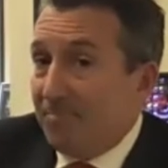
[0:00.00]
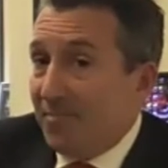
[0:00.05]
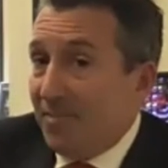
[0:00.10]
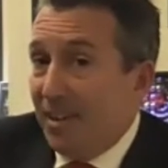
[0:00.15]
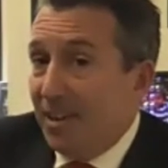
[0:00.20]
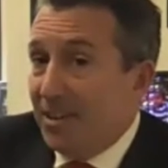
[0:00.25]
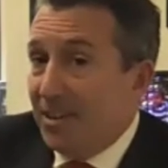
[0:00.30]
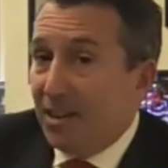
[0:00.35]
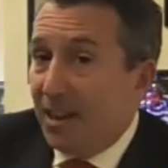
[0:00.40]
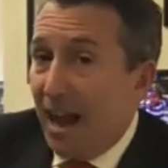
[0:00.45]

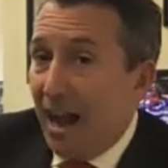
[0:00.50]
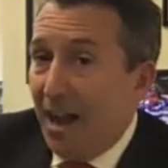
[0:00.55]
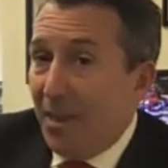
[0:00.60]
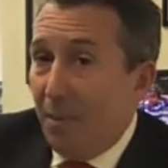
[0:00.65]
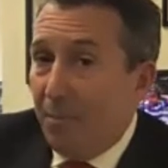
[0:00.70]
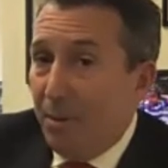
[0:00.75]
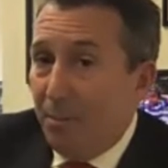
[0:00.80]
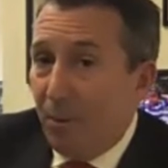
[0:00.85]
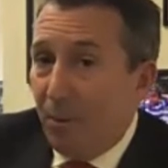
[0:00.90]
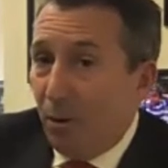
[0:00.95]
is the guy that
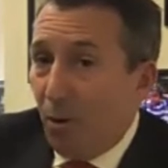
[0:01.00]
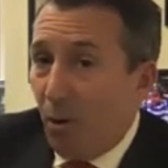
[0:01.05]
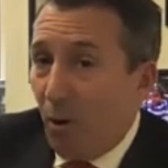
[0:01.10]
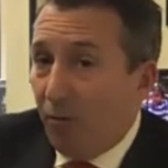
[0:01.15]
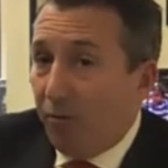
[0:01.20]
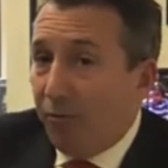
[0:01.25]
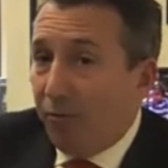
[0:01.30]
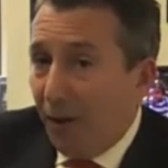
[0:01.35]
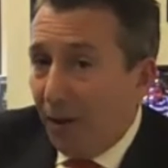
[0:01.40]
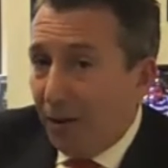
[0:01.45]
people call
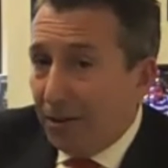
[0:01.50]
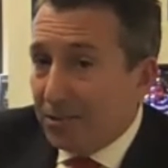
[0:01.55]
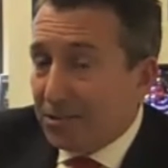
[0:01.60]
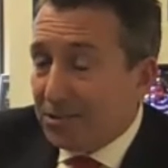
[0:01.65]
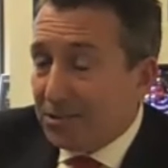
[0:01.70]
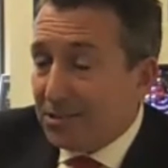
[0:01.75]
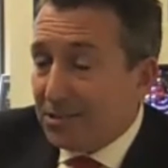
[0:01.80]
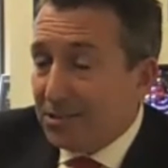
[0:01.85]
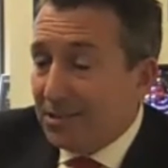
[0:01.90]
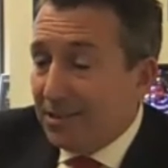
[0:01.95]

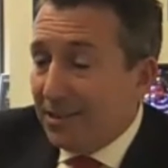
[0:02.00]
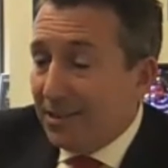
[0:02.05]
first.